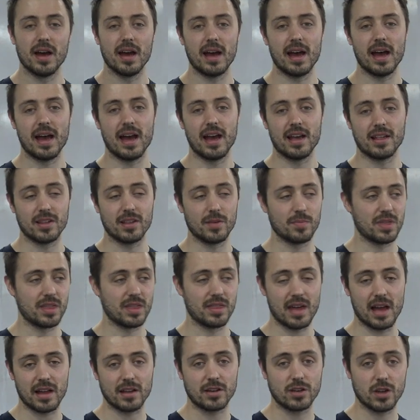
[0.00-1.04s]
uh, something
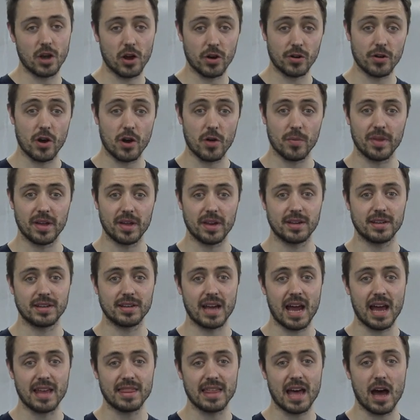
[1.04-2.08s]
that I don't normally
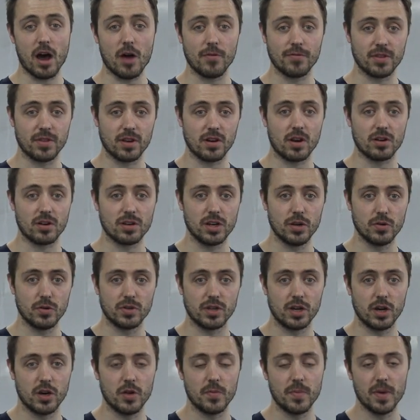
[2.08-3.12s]
share that often on
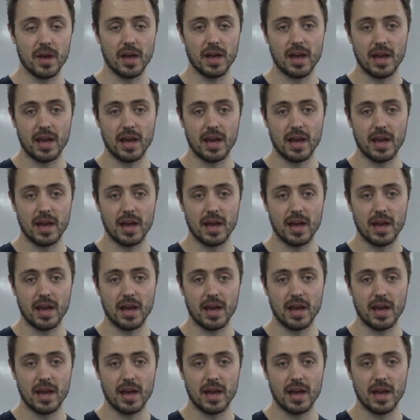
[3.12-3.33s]
YouTube,